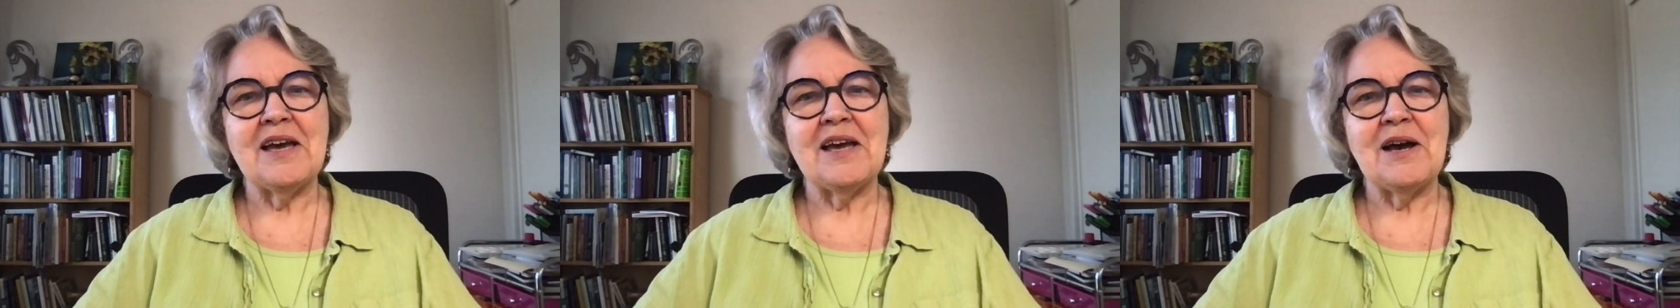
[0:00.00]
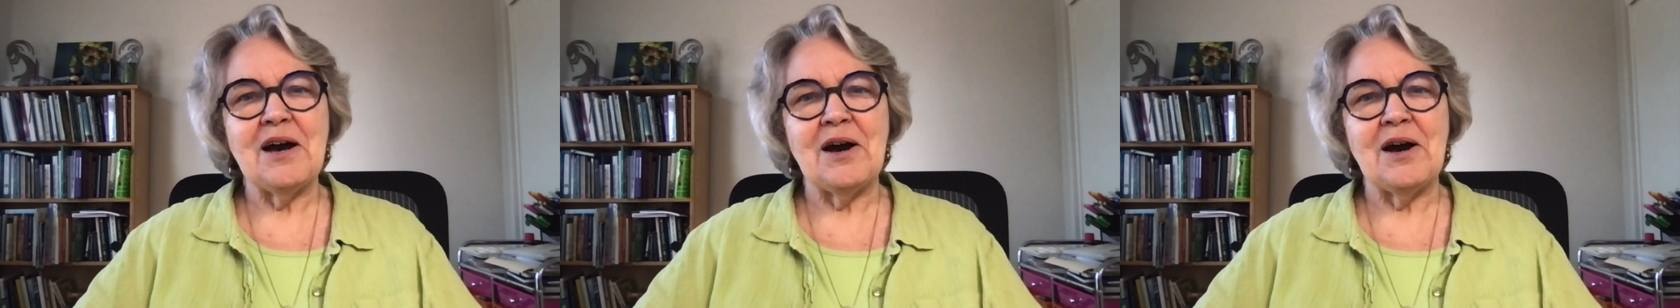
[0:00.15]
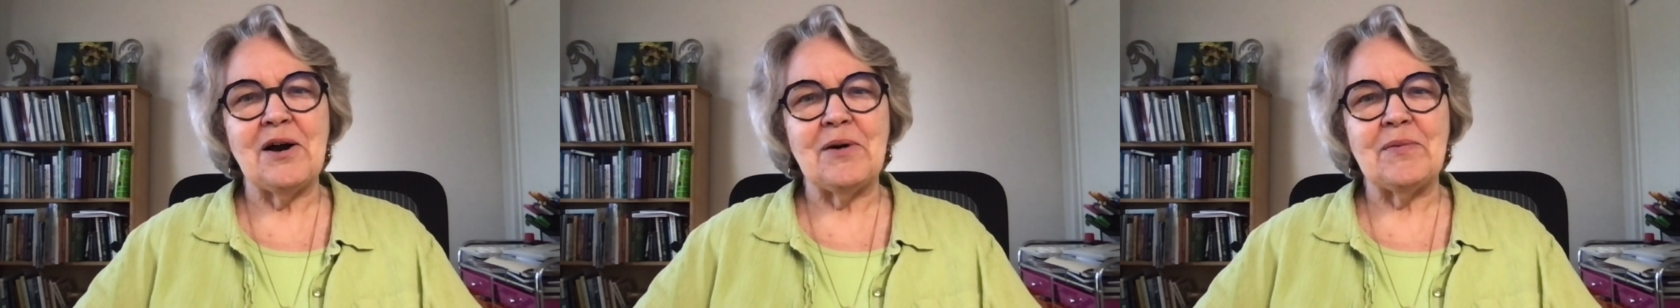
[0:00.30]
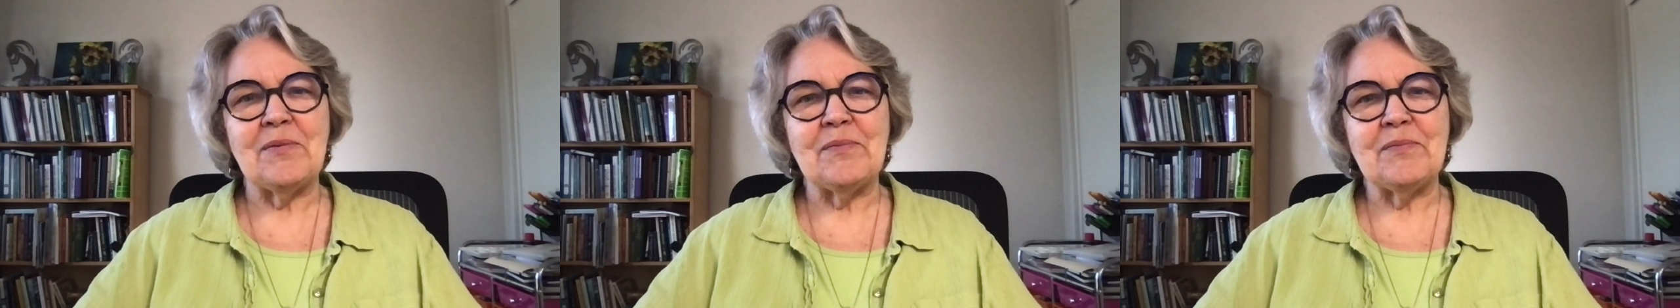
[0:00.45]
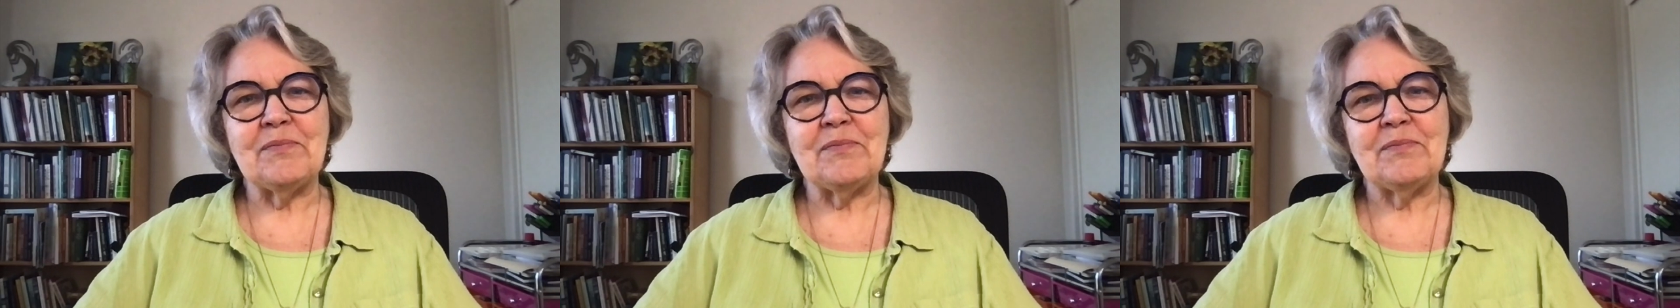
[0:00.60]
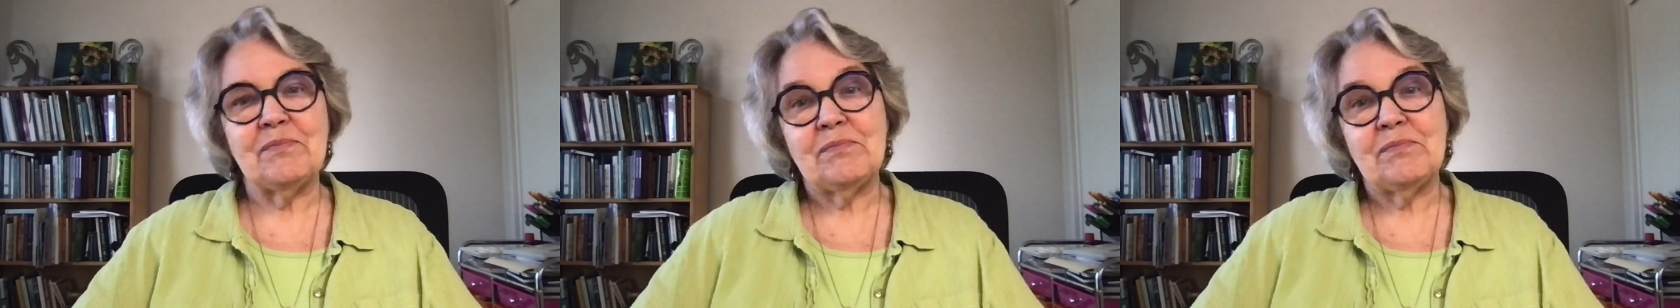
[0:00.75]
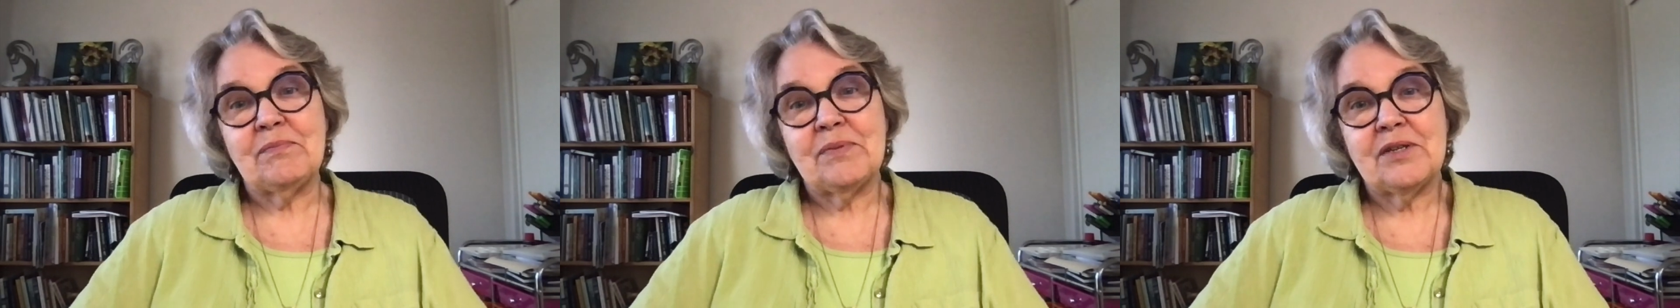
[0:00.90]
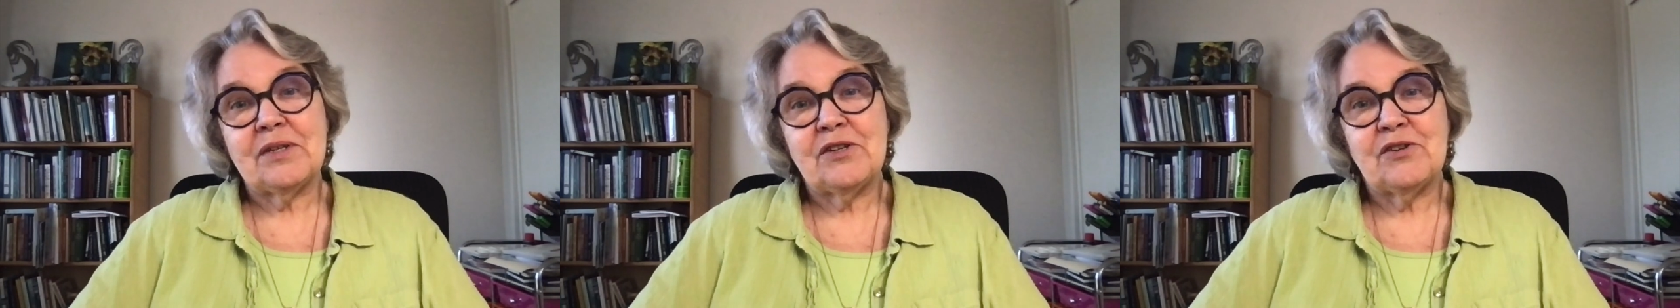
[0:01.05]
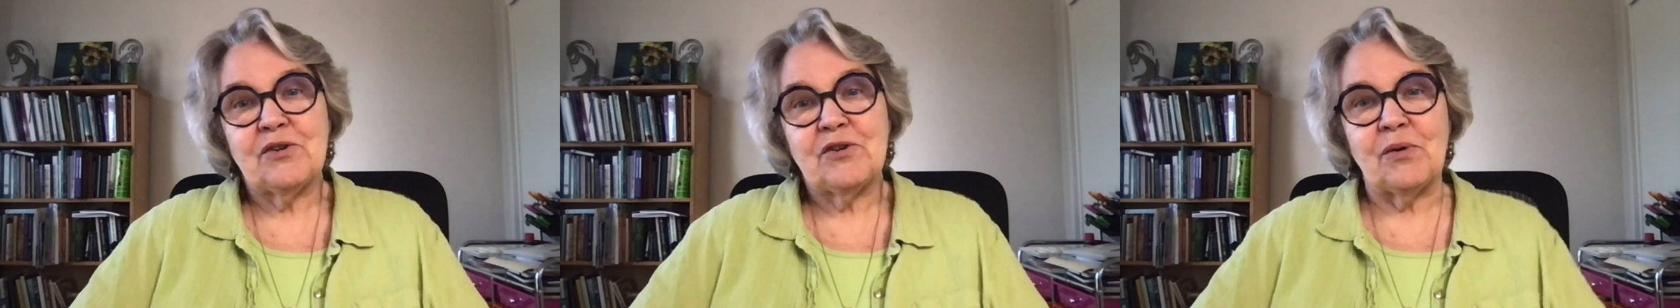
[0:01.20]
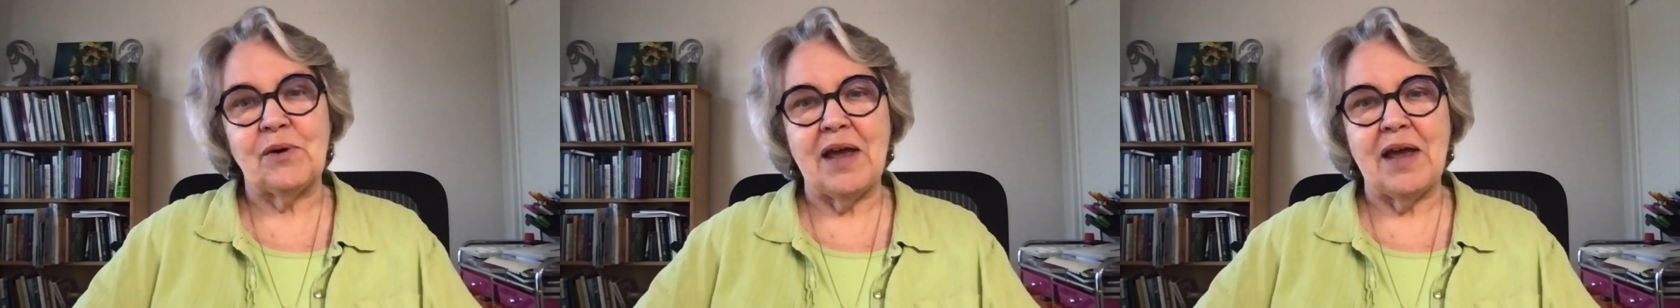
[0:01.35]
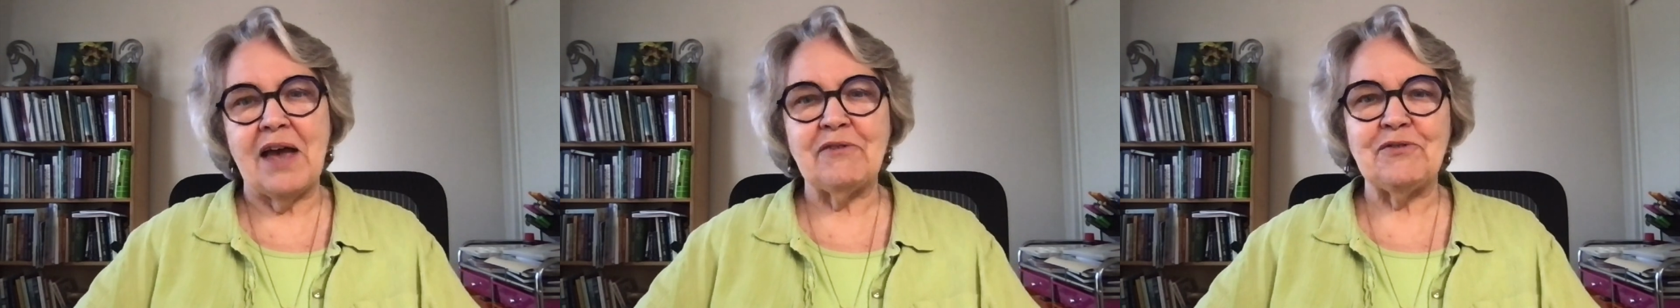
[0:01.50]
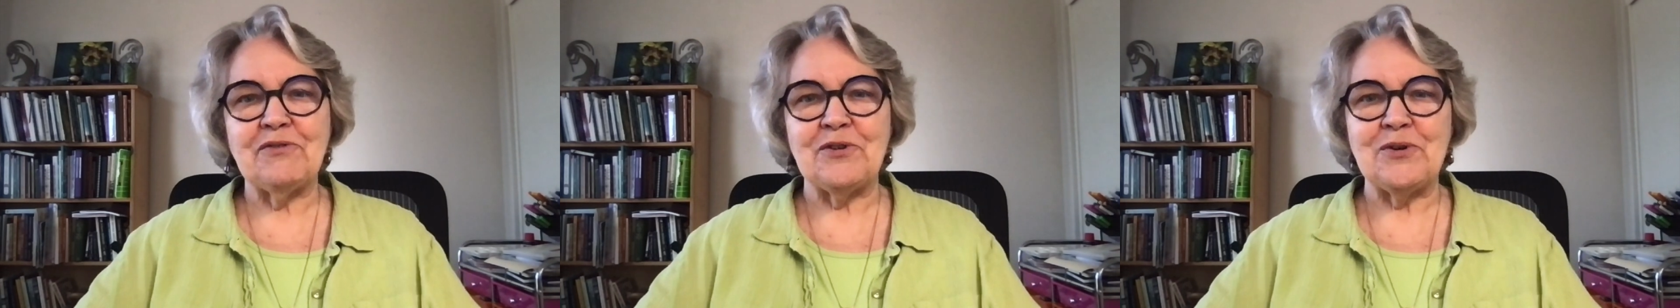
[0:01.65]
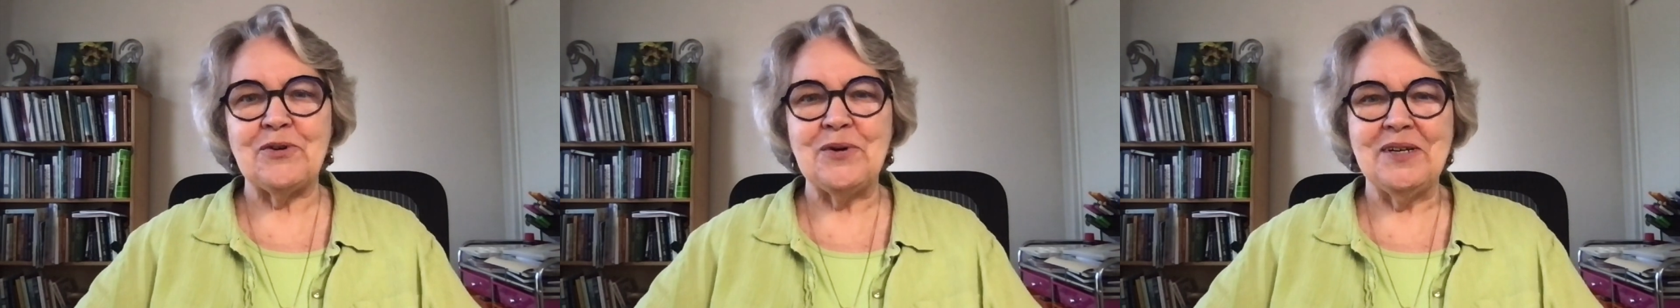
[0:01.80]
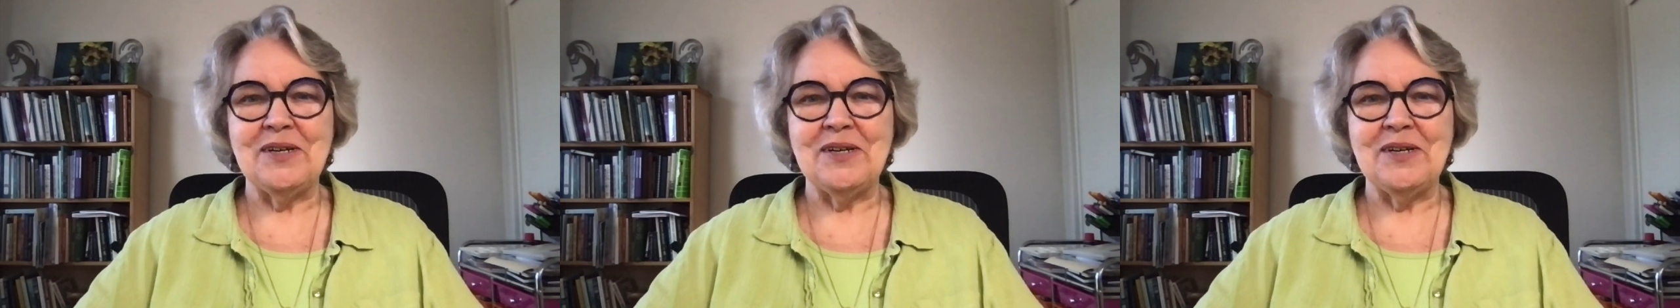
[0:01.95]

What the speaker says: But you don't have to.